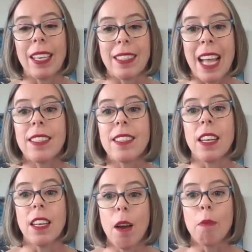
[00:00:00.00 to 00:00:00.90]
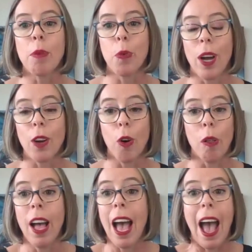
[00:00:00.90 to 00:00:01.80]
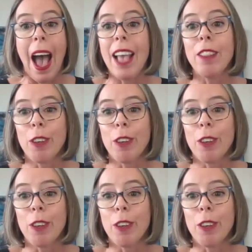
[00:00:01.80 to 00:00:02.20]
because that's the number one goal I